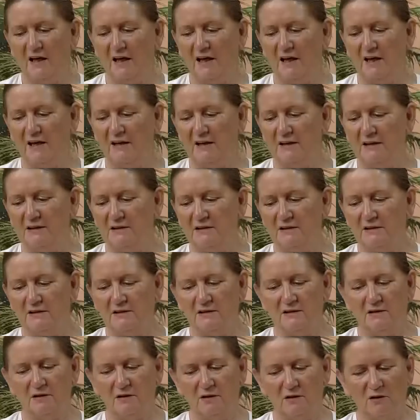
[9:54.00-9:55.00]

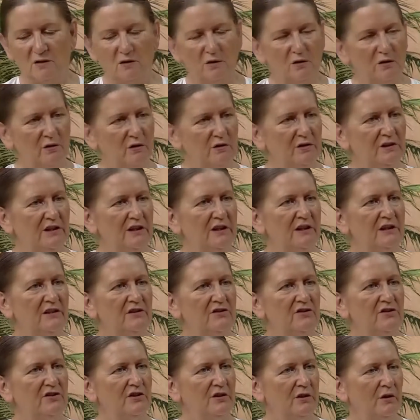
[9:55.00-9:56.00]
and God
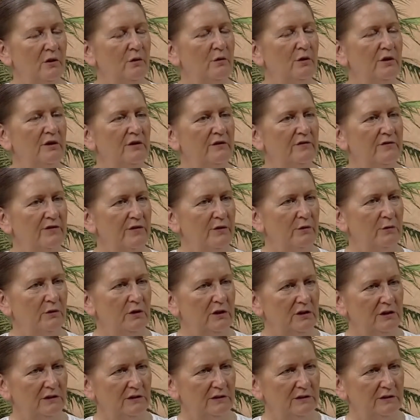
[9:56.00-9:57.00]
is the knower of the
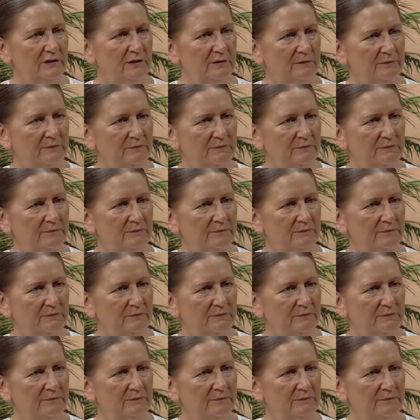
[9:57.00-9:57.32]
world.